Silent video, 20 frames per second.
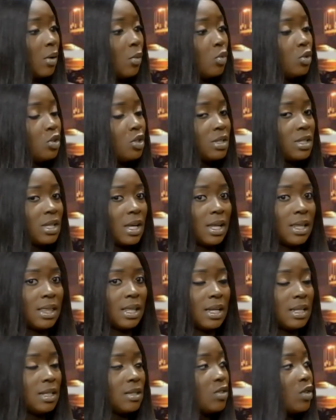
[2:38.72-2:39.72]
Would you say
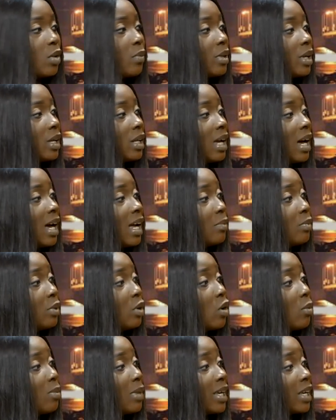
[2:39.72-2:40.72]
that it's something that had
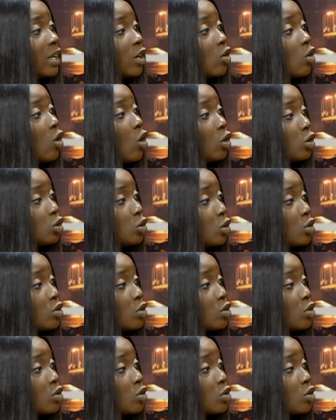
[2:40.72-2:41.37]
become like a culture,